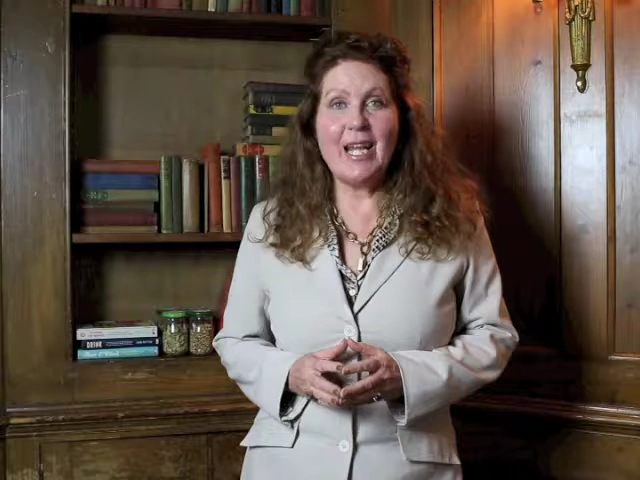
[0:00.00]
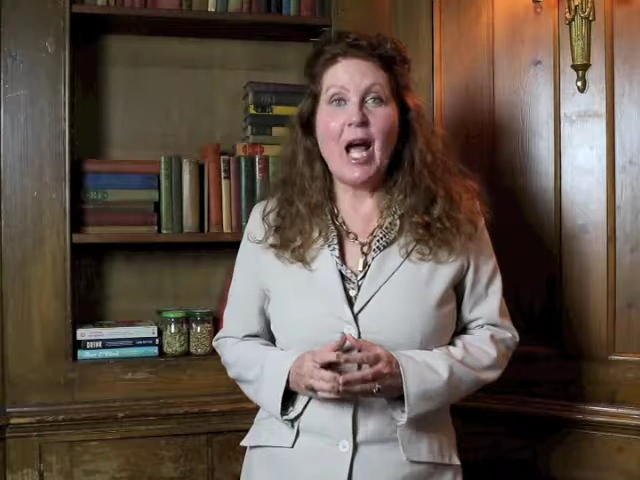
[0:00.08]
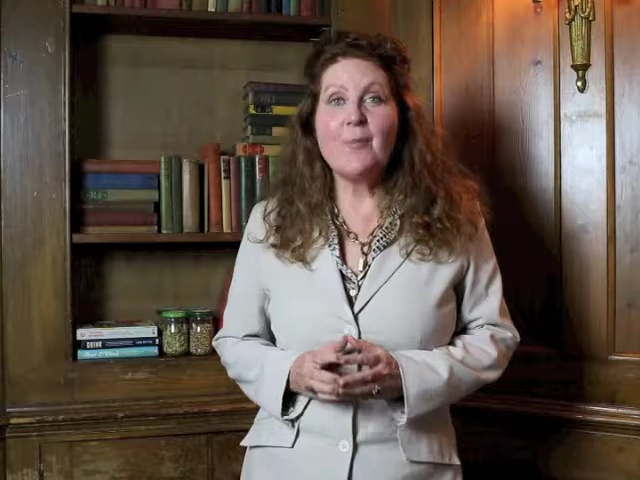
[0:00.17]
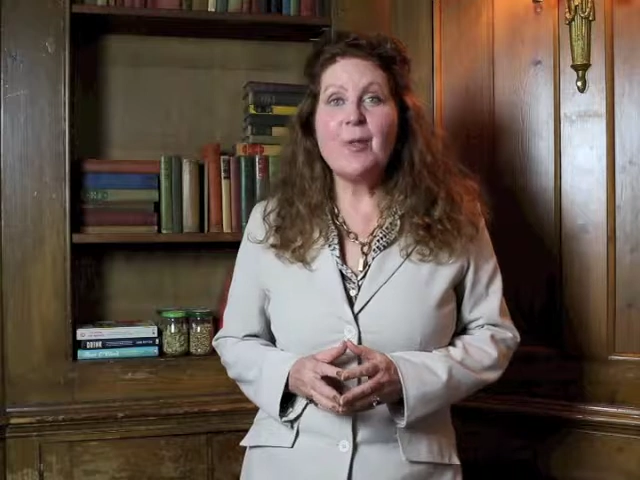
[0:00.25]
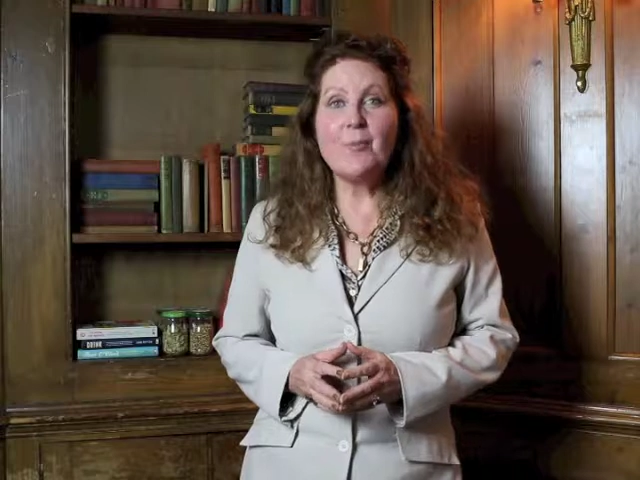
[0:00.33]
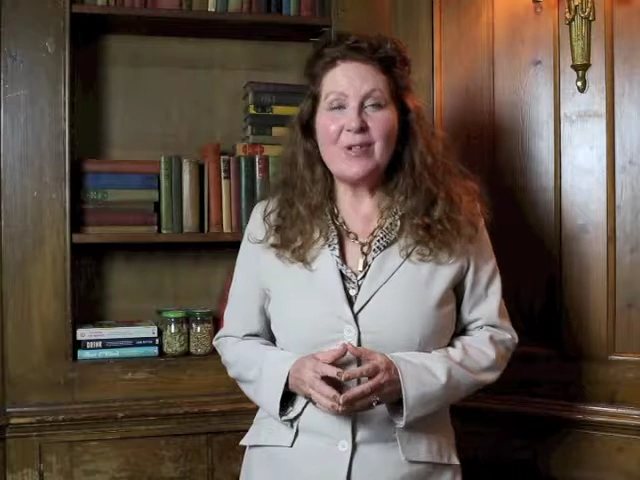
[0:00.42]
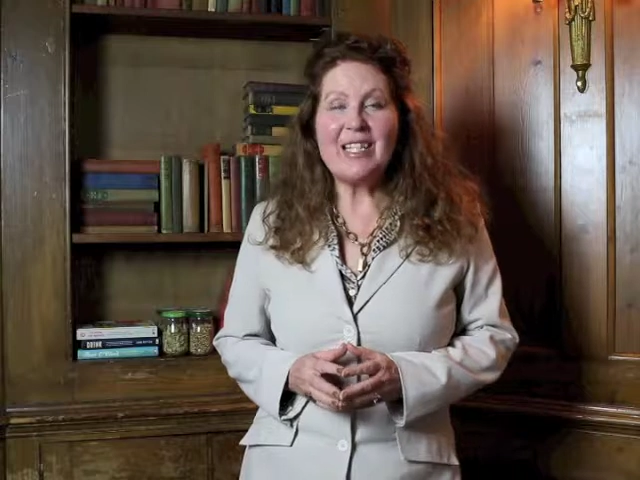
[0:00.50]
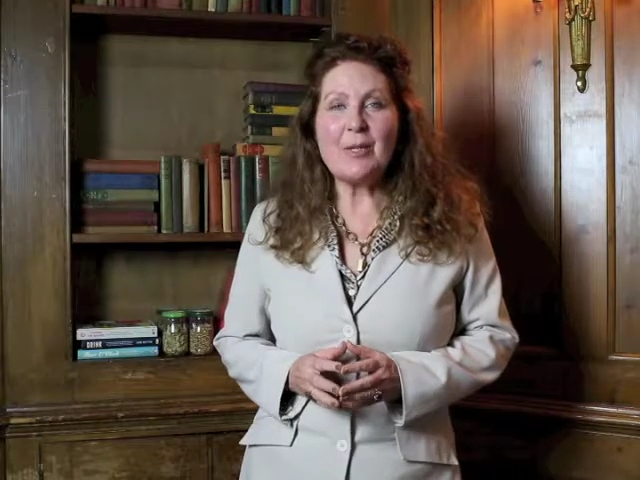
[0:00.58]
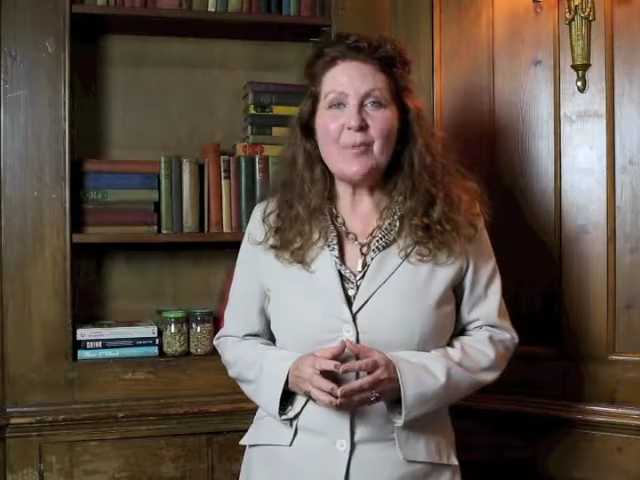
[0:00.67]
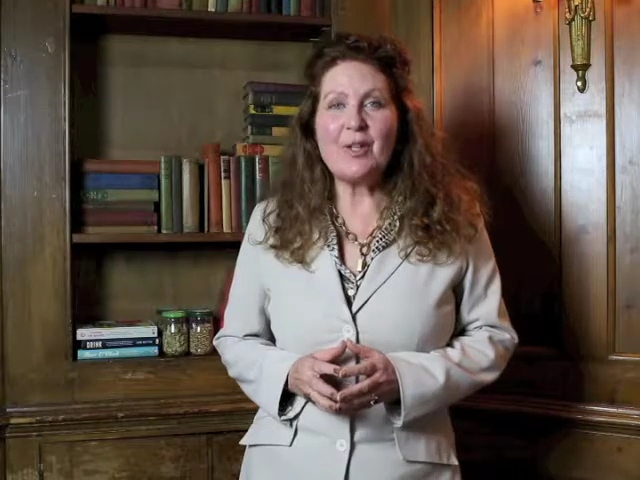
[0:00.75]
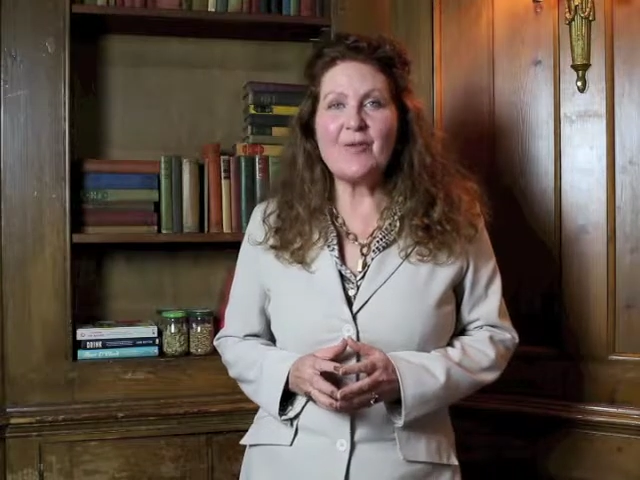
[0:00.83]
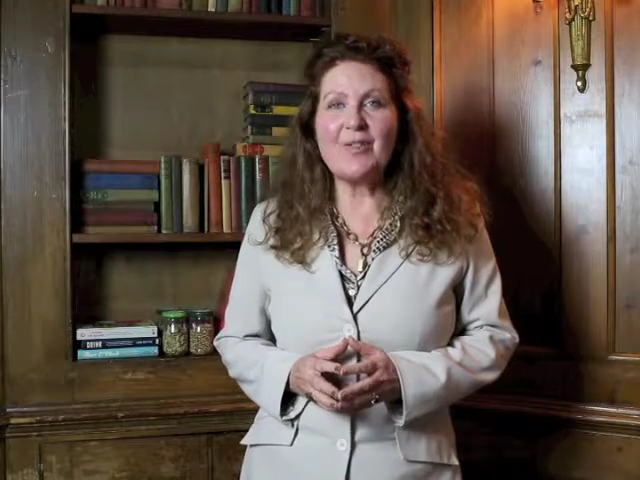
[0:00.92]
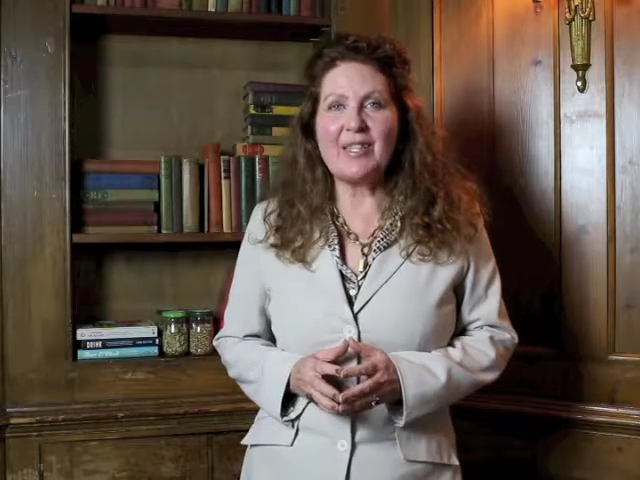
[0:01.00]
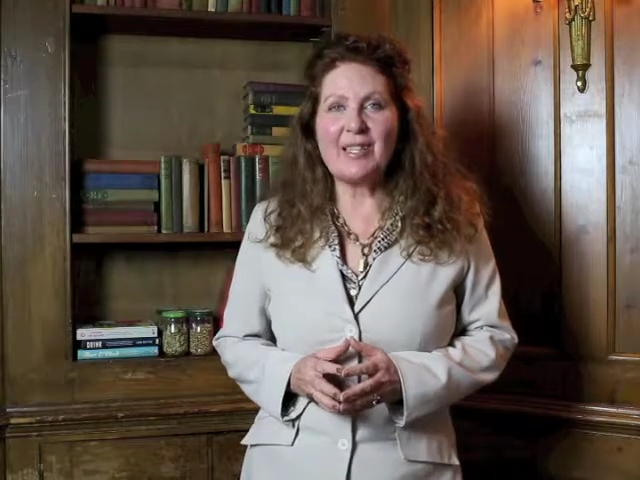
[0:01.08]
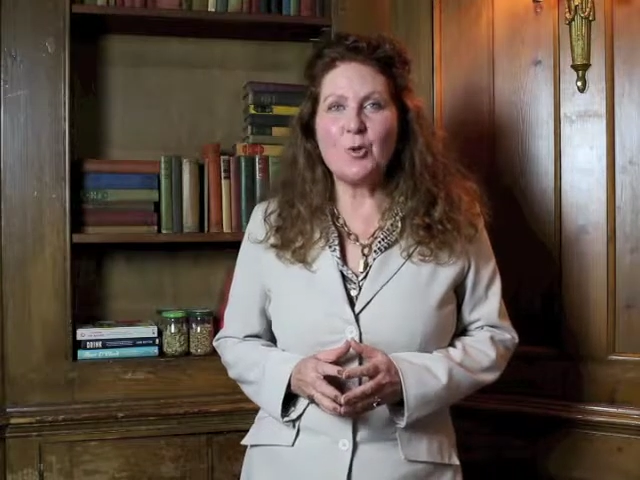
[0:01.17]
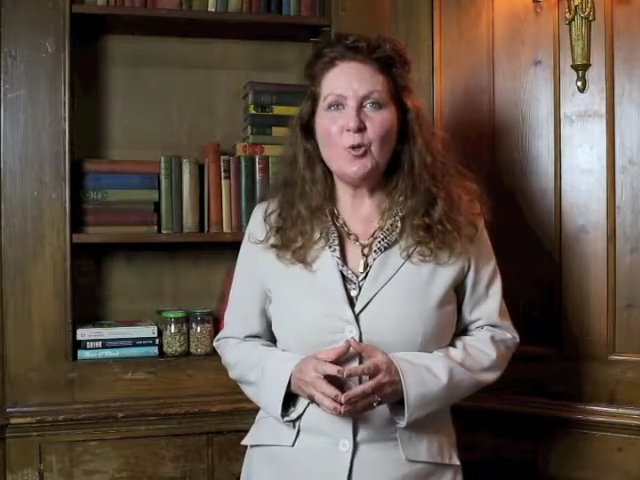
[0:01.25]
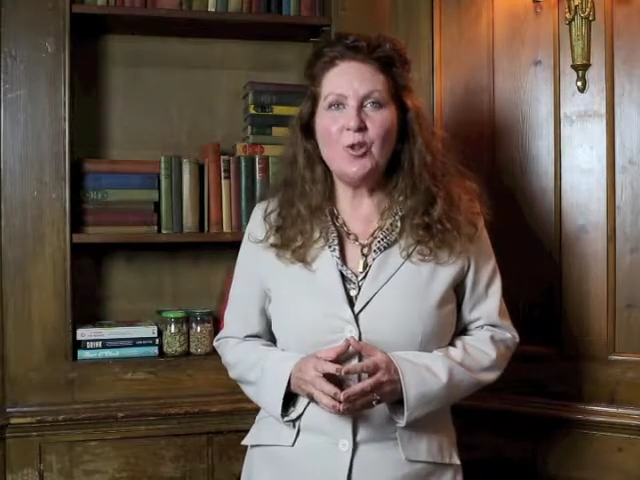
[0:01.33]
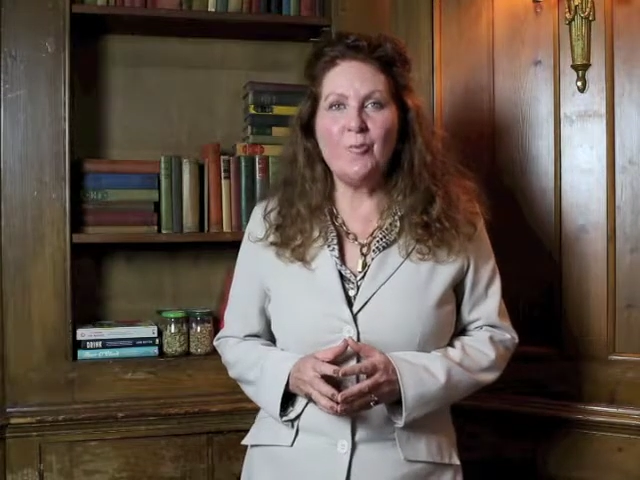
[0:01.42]
I'm the principal of the
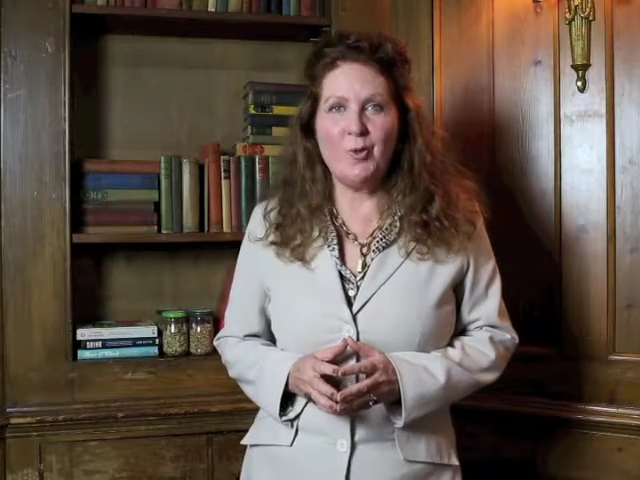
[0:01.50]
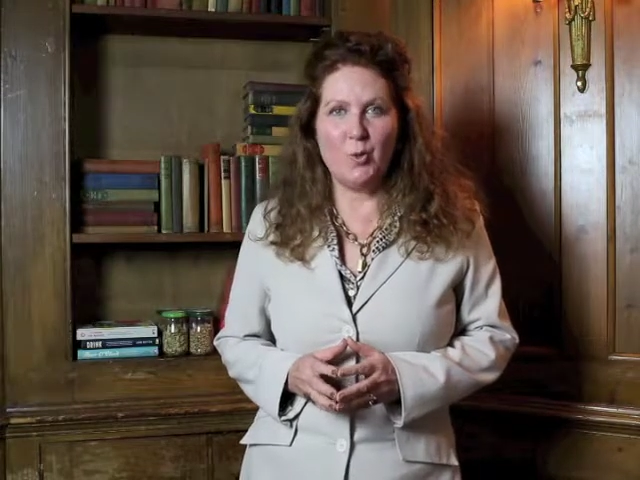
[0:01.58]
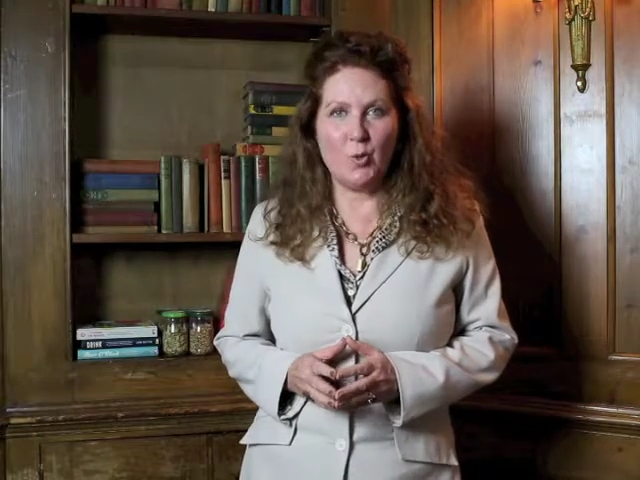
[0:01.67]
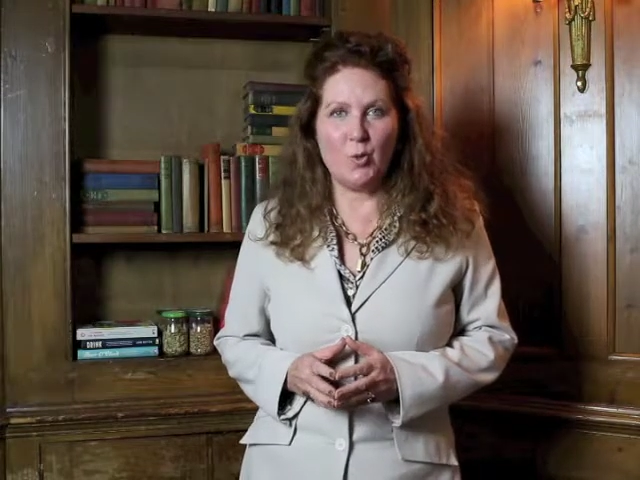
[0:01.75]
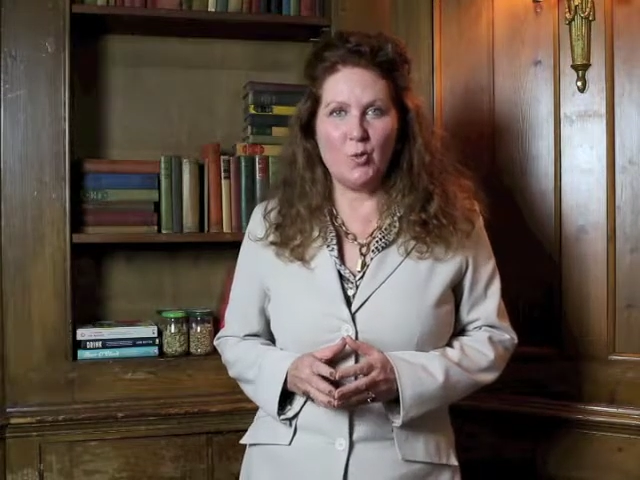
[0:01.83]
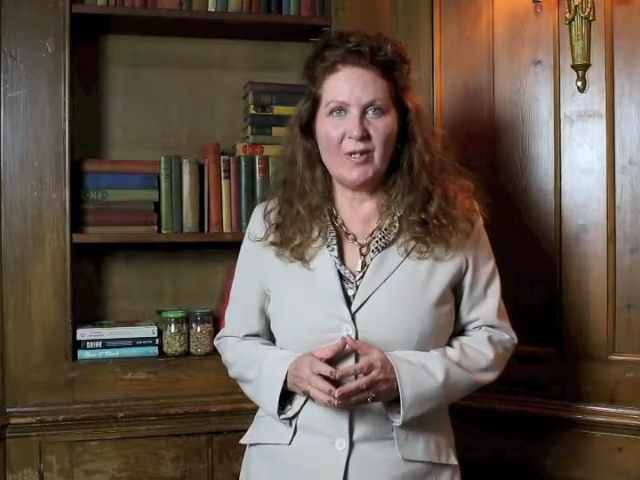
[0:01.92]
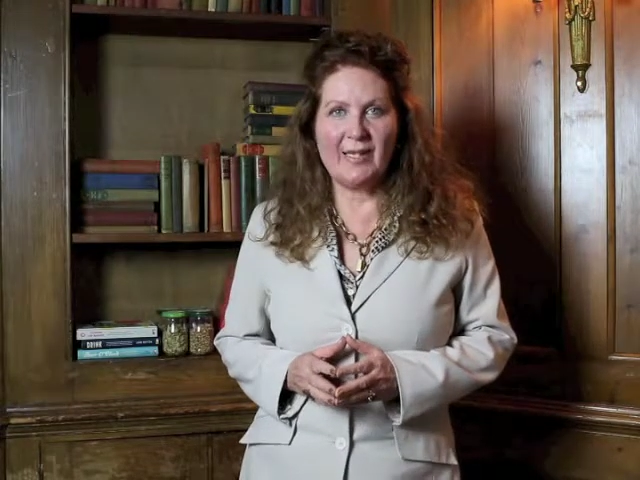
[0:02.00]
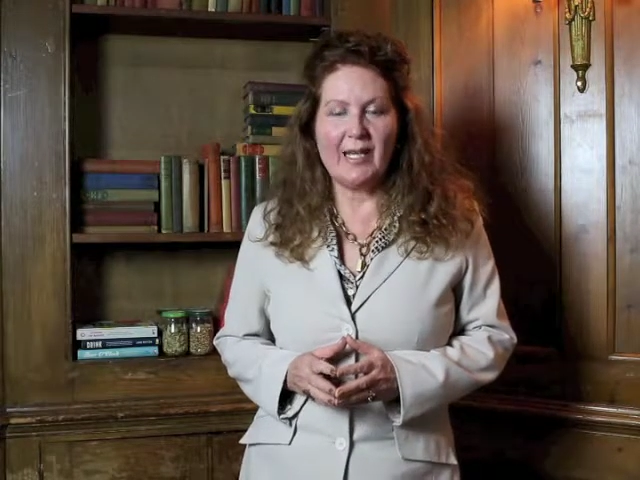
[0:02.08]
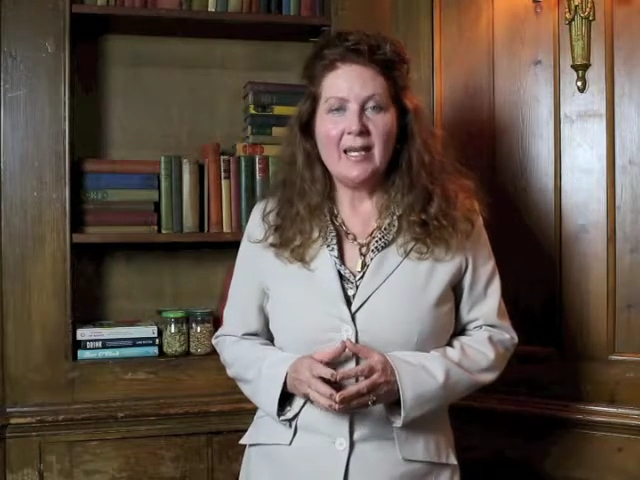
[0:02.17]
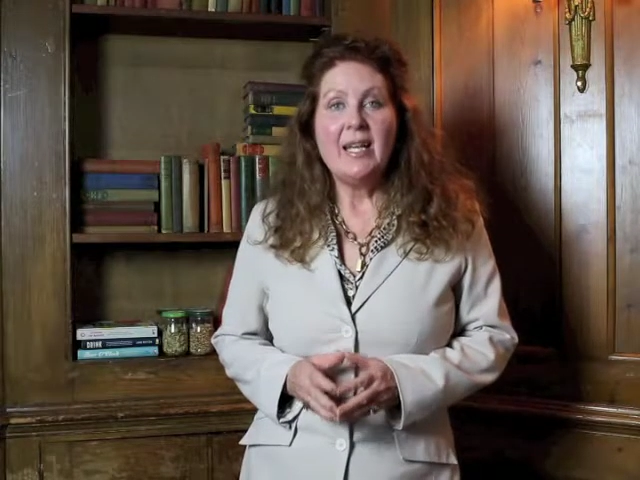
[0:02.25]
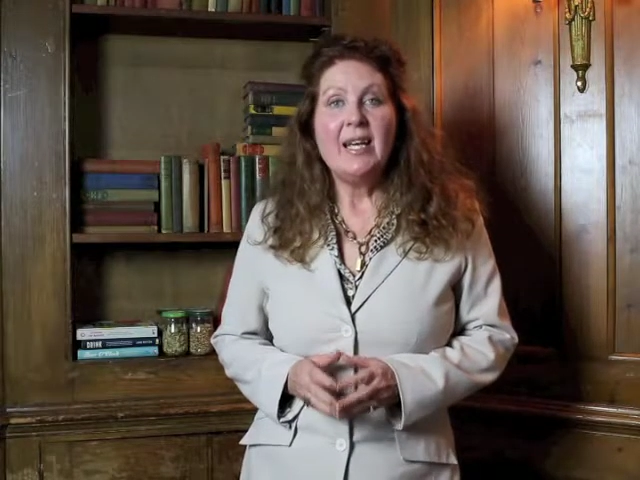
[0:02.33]
School of Booze.